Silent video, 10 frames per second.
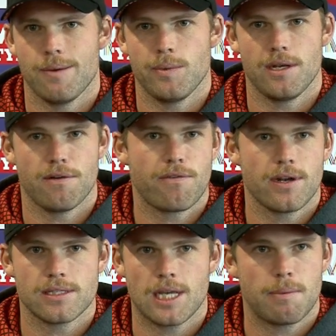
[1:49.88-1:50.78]
we need to
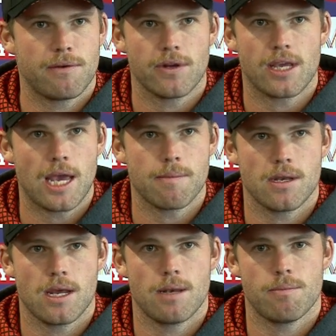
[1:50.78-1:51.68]
front up every game
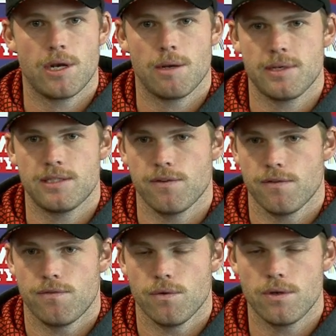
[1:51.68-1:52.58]
and put our best
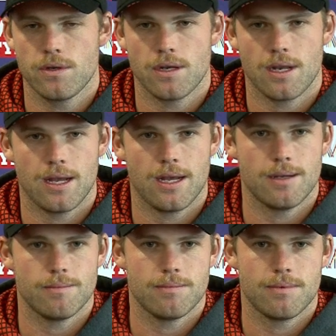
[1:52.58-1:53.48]
foot forward.
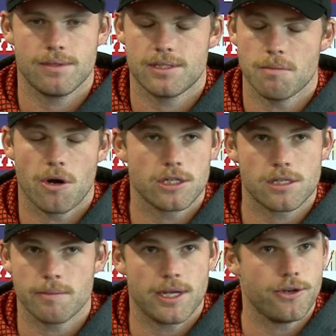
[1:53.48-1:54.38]
Tomorrow's
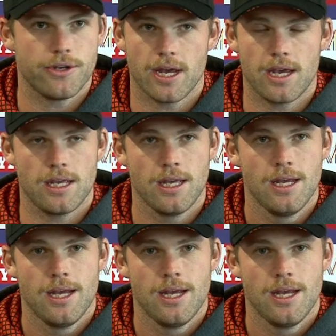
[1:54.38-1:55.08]
going to be a new day.